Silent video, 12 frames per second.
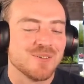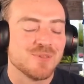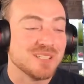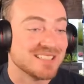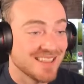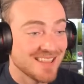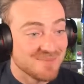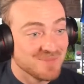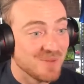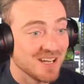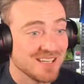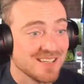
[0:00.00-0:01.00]
We send them
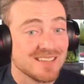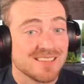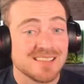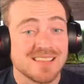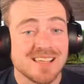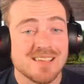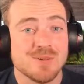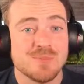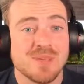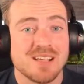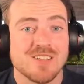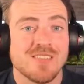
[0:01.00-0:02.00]
the money that they
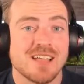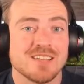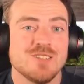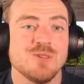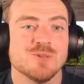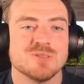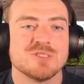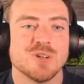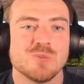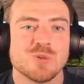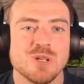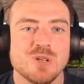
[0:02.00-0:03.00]
would make on that too.
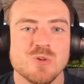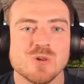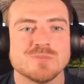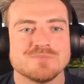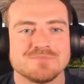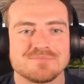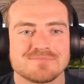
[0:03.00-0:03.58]
So pretty cool.